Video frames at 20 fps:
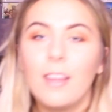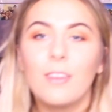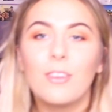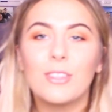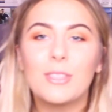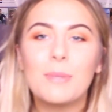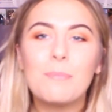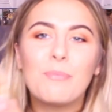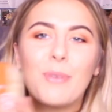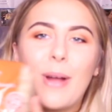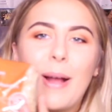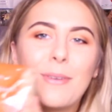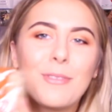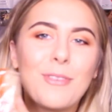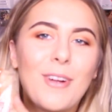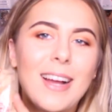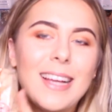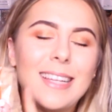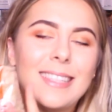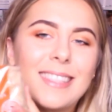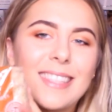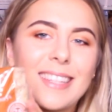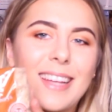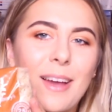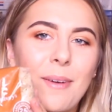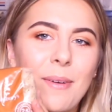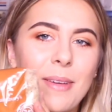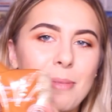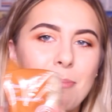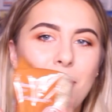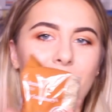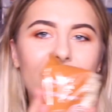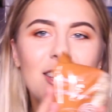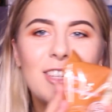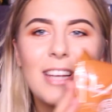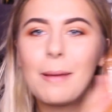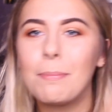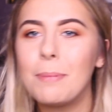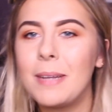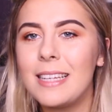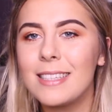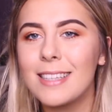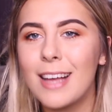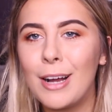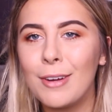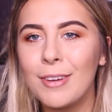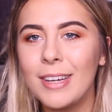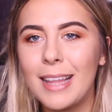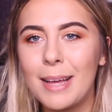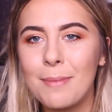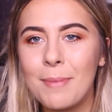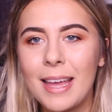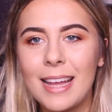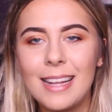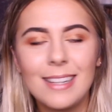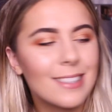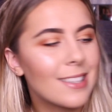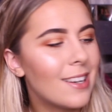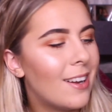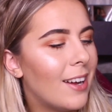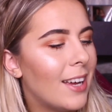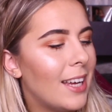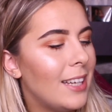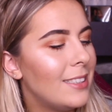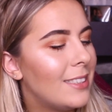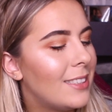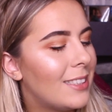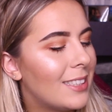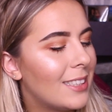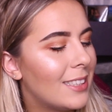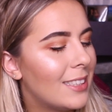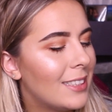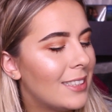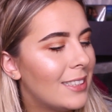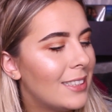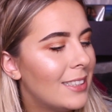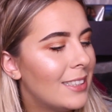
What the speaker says: Got some brown rice to go with my Japanese curry that I'm making tonight.